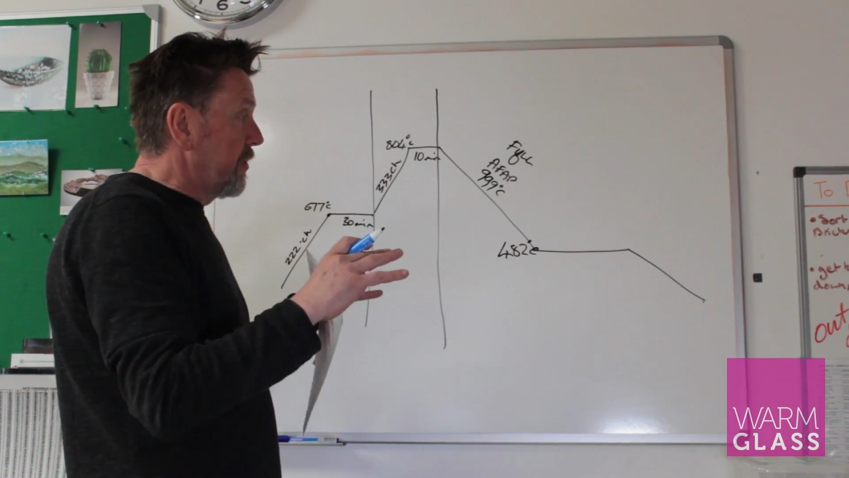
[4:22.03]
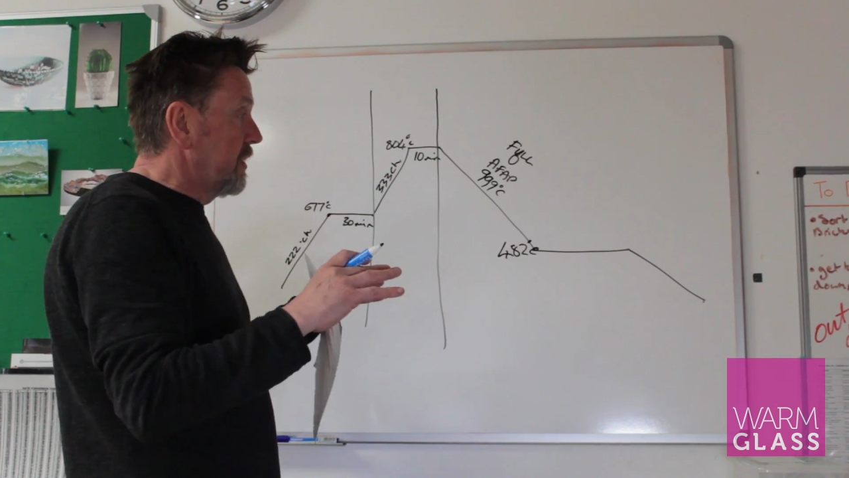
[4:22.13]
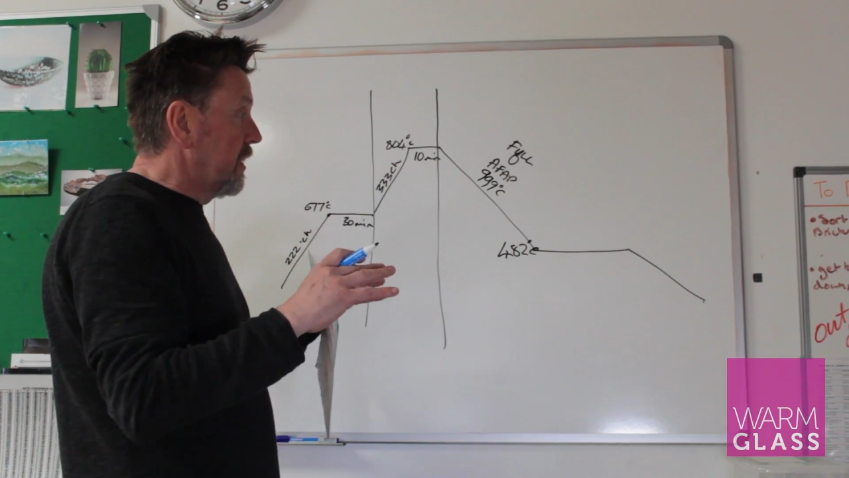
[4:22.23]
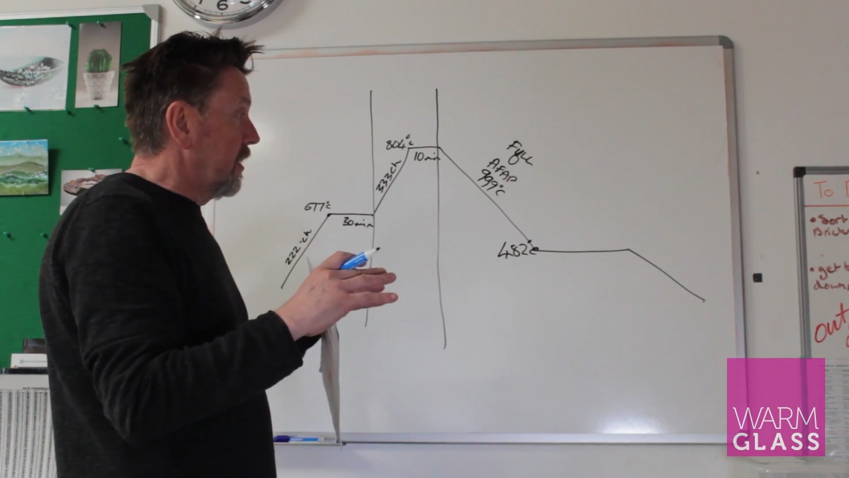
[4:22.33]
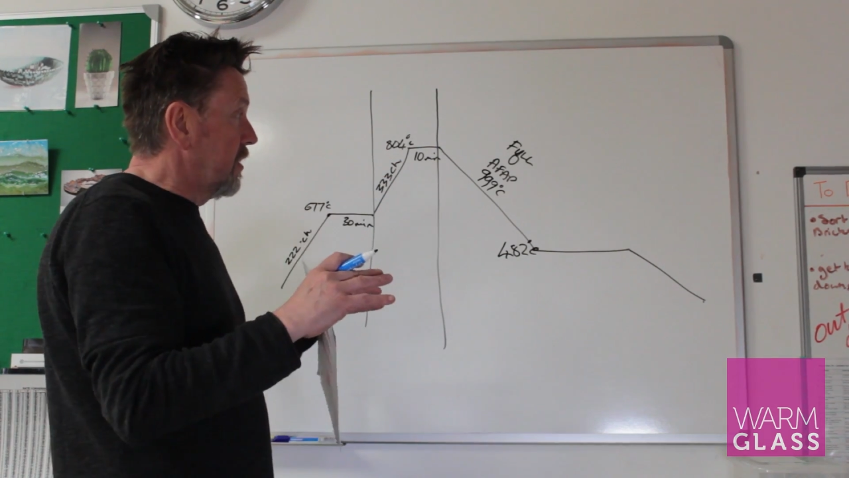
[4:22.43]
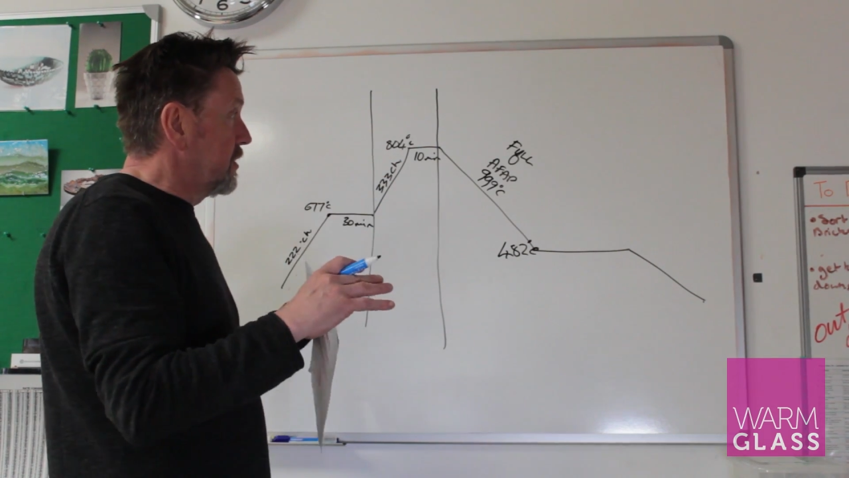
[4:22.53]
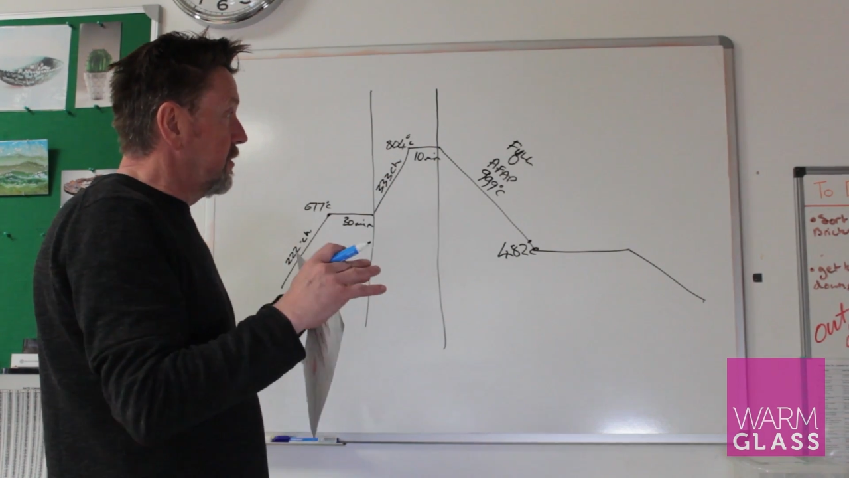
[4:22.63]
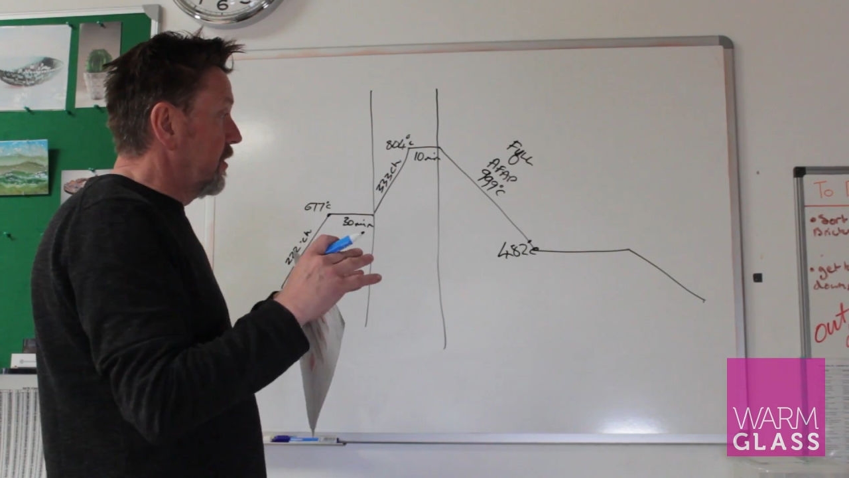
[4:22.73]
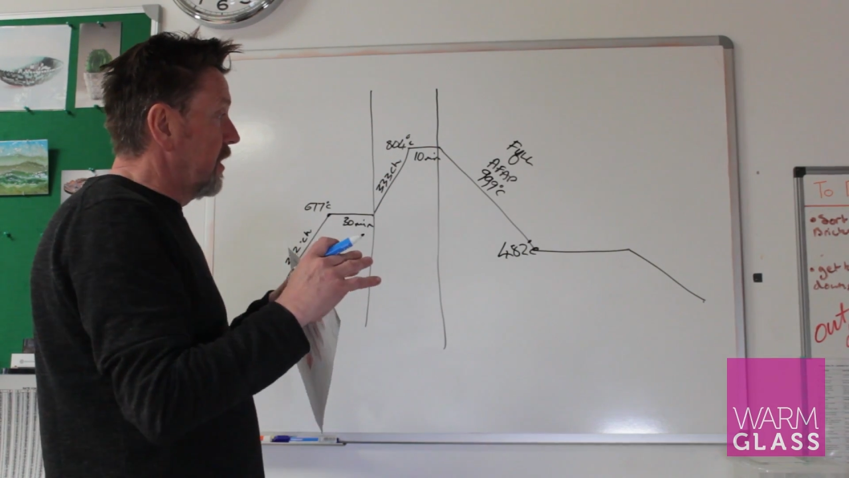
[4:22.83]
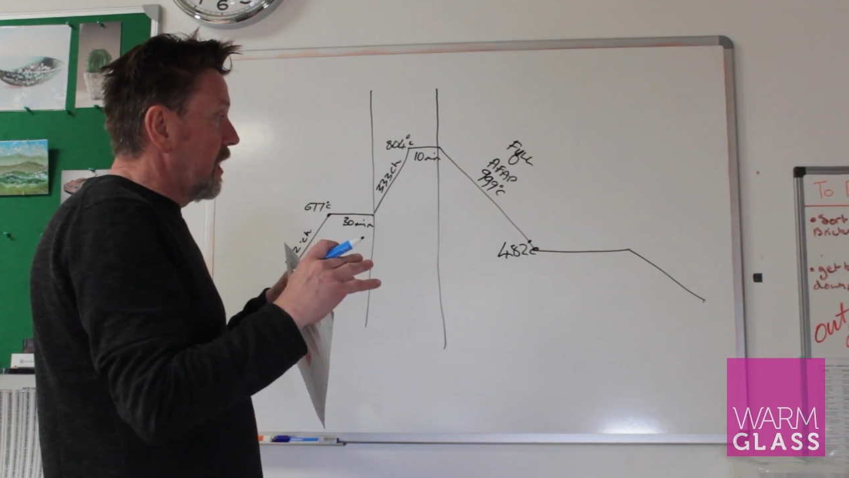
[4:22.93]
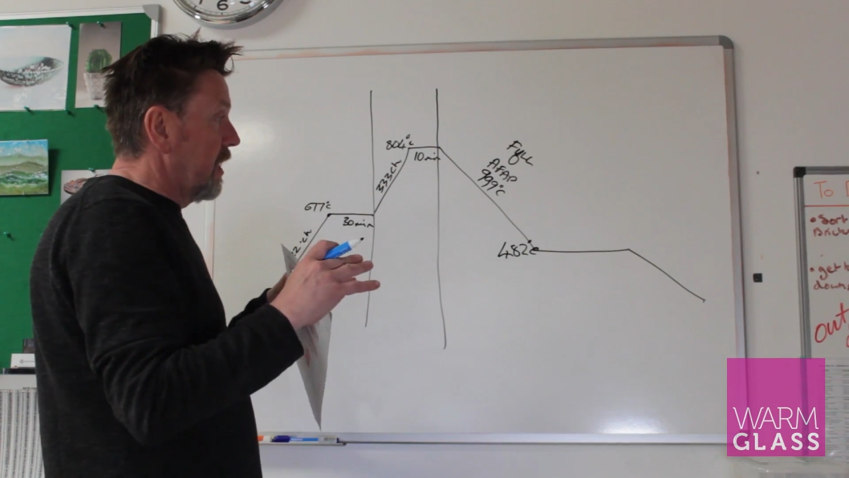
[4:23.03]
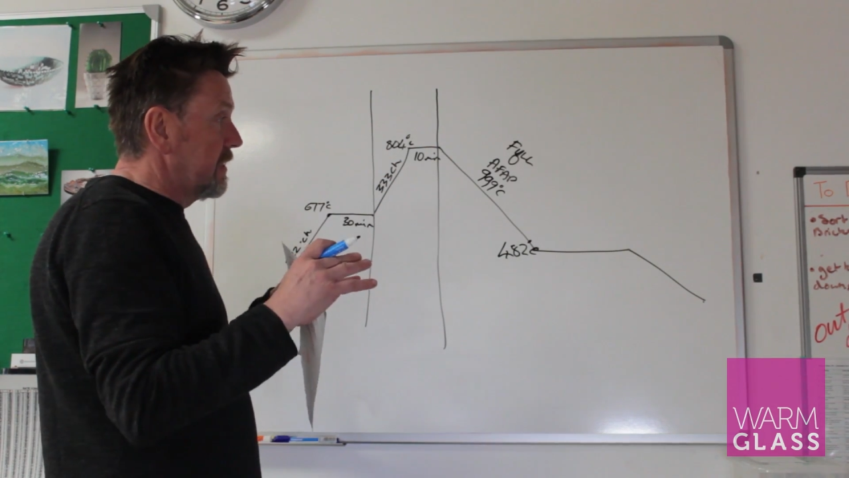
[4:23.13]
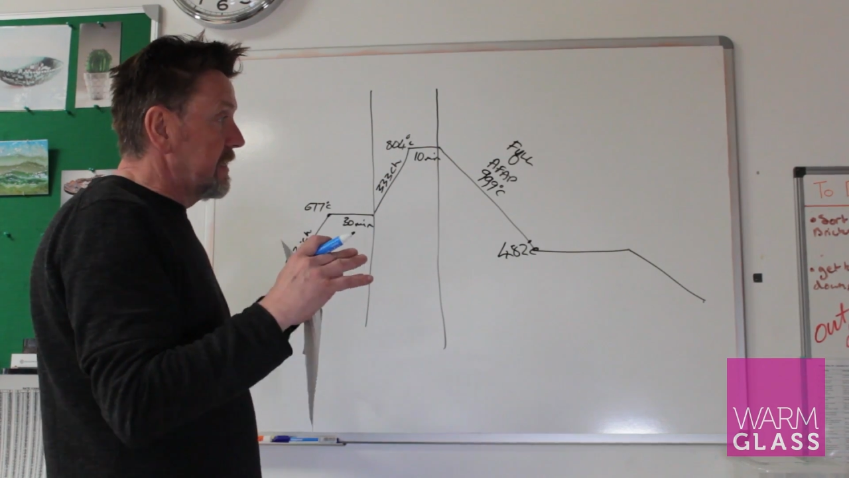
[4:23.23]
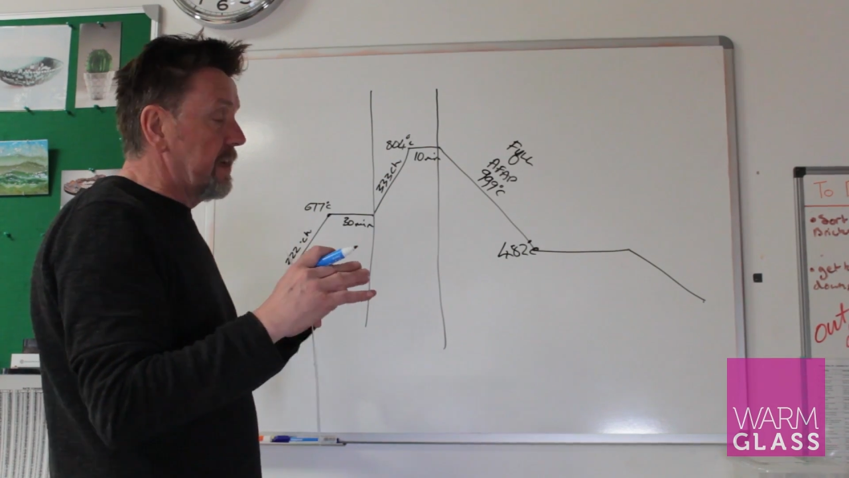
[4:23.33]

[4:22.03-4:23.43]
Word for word: bring the glass uh,